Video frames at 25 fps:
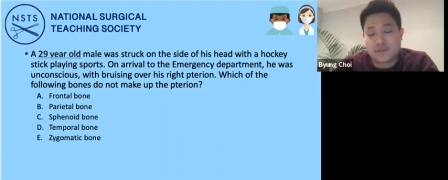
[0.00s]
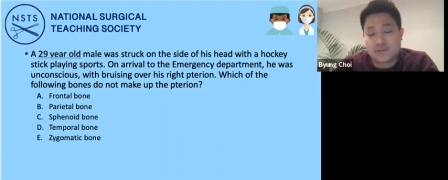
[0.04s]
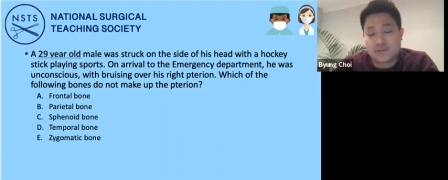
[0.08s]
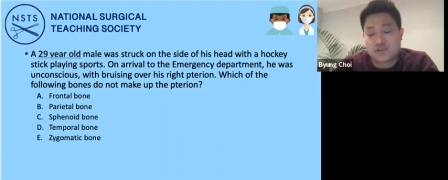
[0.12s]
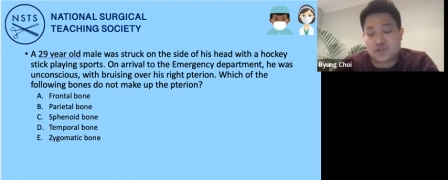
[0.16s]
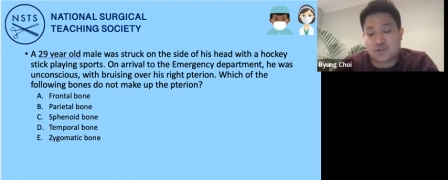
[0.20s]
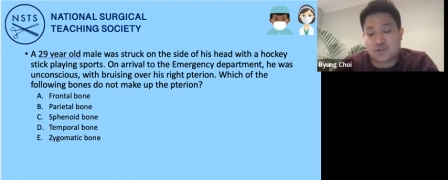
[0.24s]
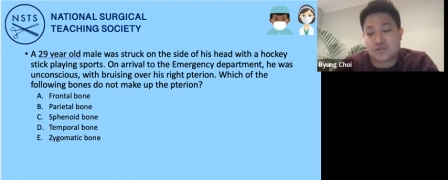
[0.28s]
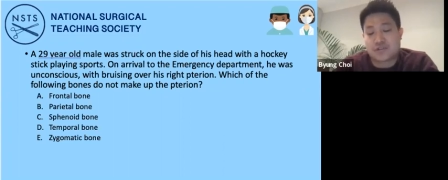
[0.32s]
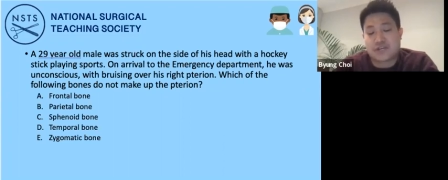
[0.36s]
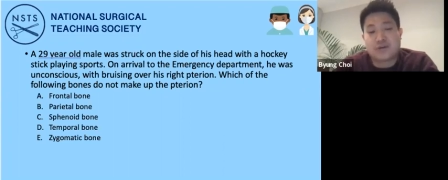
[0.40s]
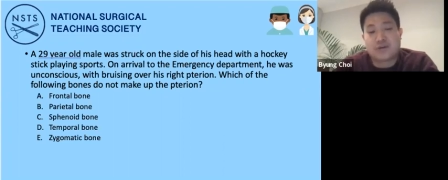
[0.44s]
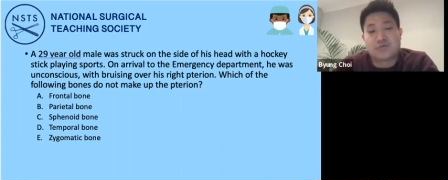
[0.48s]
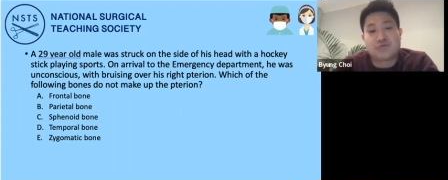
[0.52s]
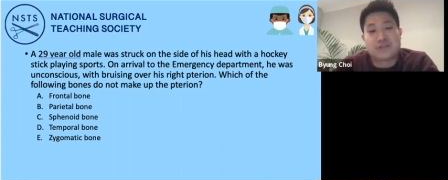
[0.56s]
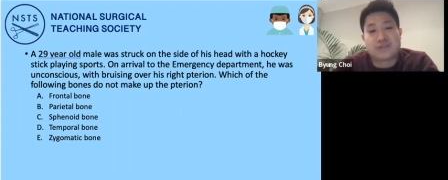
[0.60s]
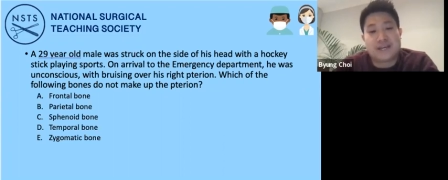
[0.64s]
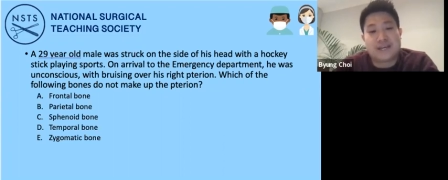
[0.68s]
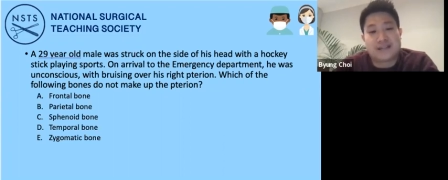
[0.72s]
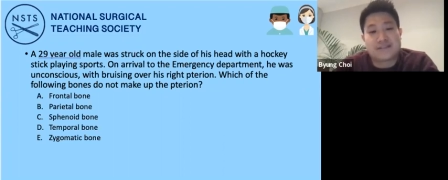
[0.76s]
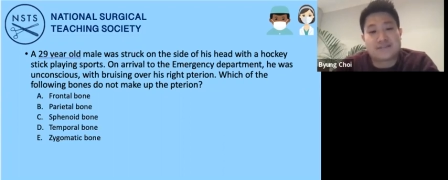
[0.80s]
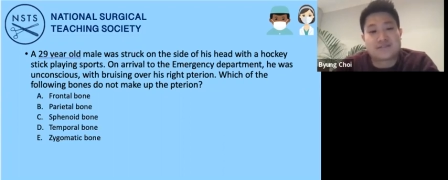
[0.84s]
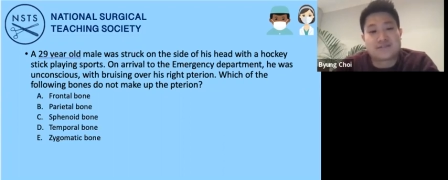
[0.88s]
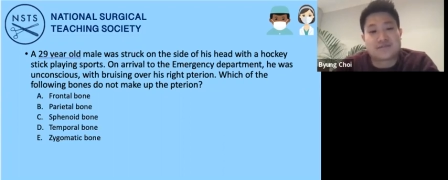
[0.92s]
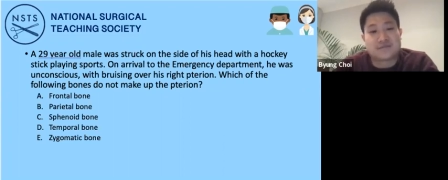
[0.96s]
Jot down the
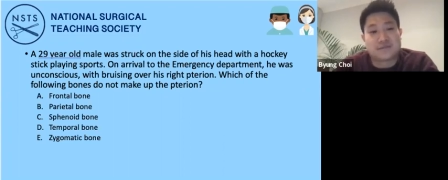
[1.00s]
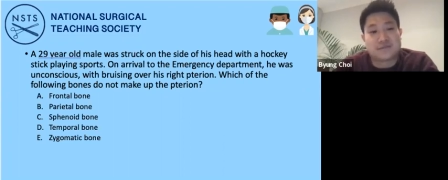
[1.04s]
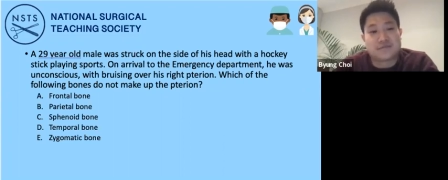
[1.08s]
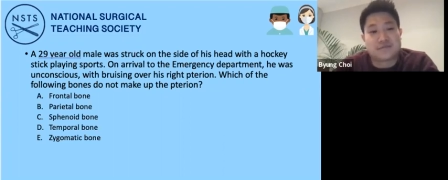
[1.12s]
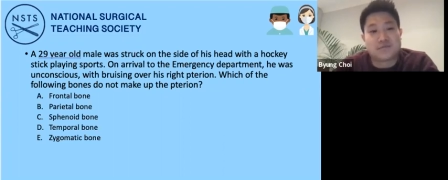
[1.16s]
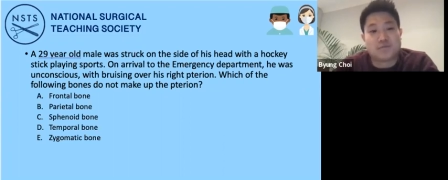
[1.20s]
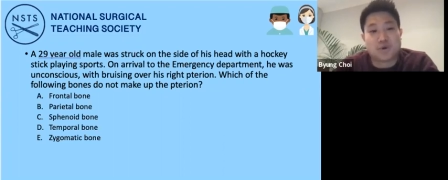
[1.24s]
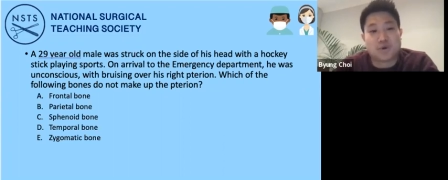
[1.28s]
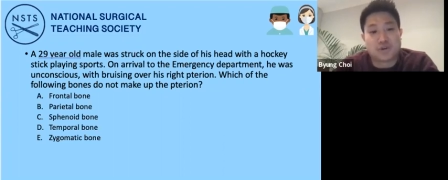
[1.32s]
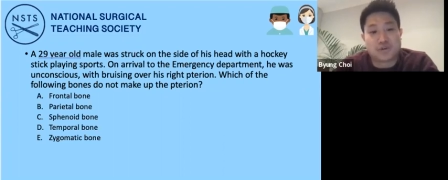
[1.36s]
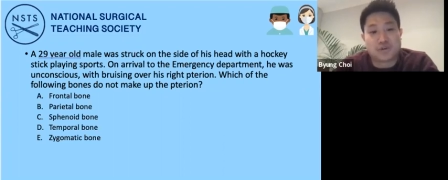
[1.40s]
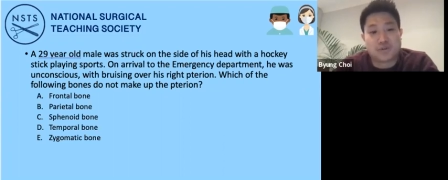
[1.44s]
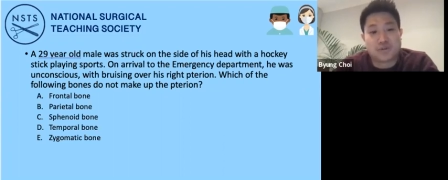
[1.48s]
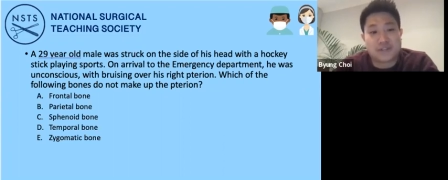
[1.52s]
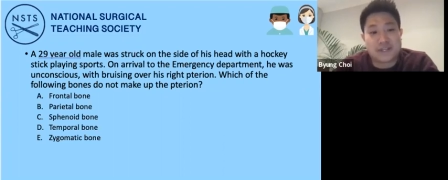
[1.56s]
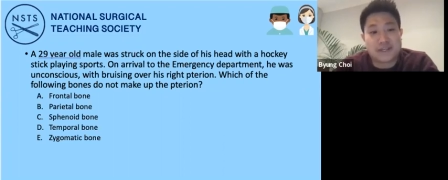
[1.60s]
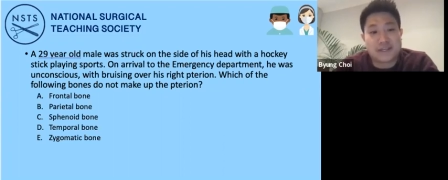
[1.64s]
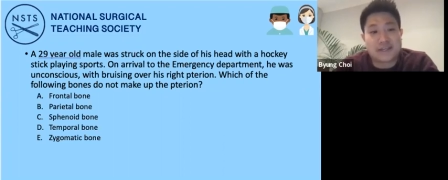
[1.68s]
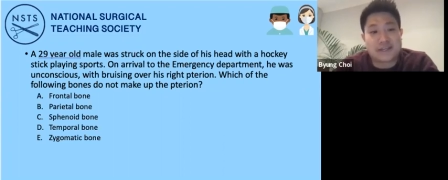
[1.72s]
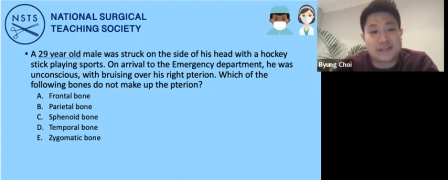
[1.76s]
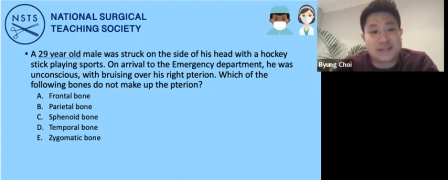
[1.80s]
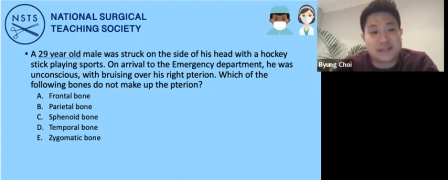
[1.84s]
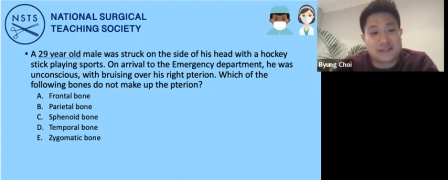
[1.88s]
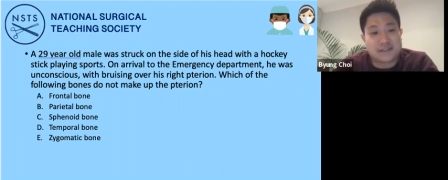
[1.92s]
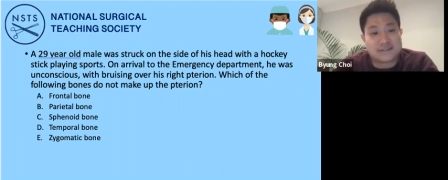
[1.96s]
answer of what you
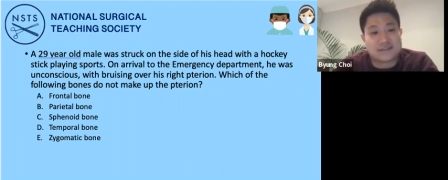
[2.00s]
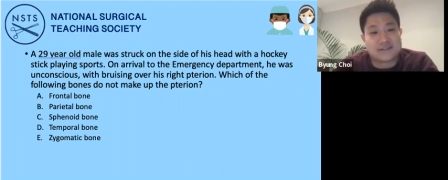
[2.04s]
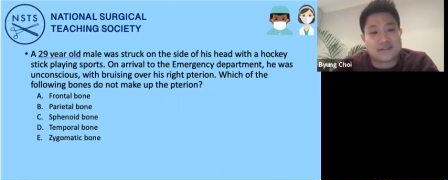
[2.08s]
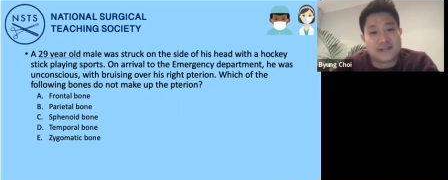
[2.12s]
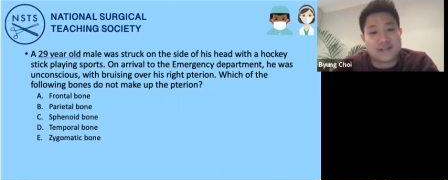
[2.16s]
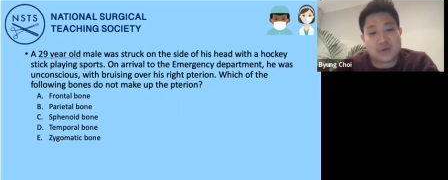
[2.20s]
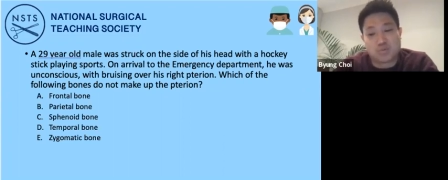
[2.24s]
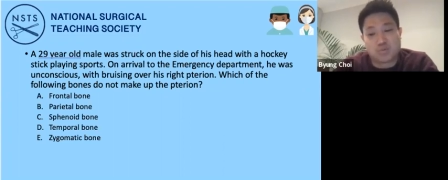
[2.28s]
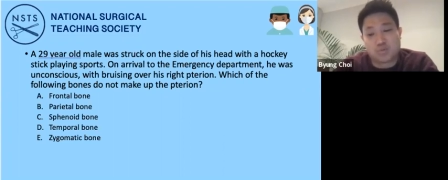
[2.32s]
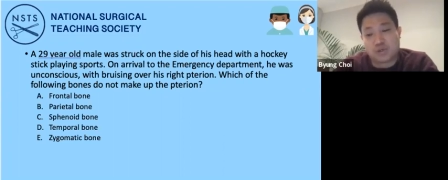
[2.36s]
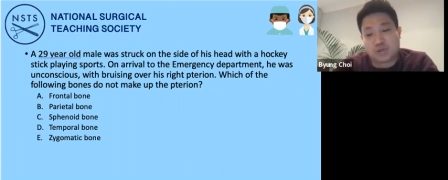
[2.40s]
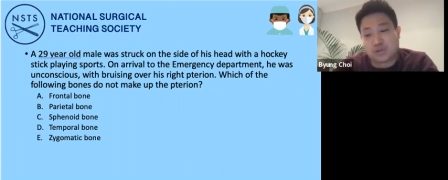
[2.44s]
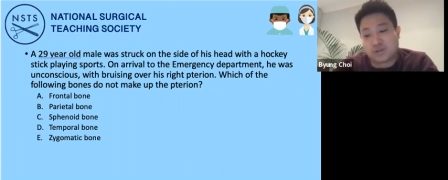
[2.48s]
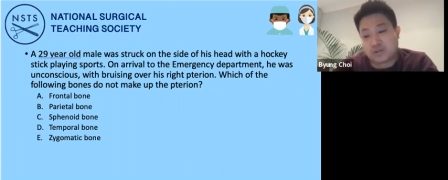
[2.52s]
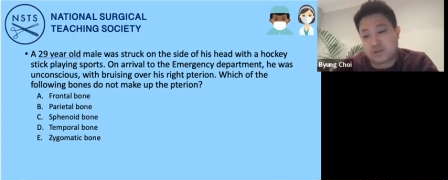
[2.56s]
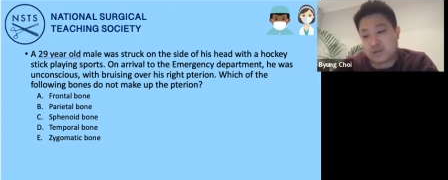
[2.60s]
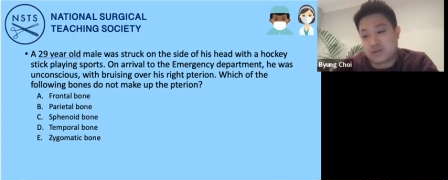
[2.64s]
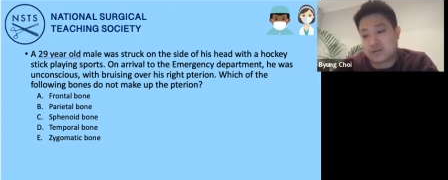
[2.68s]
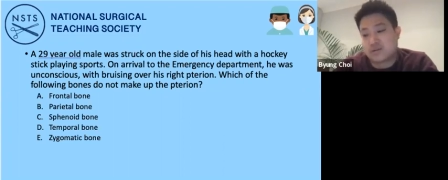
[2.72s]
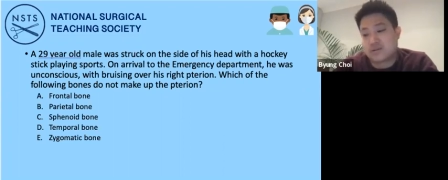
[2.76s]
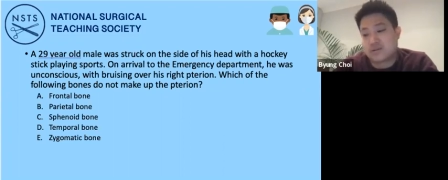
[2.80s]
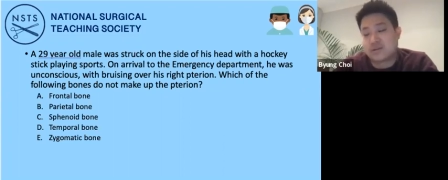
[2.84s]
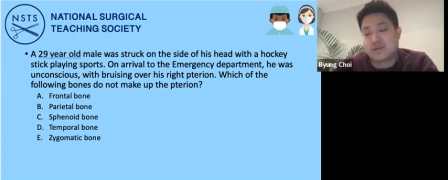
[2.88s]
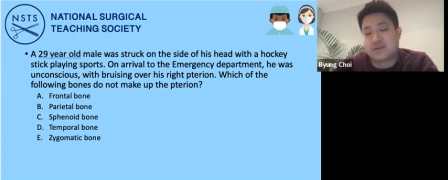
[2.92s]
think it is, and then we'll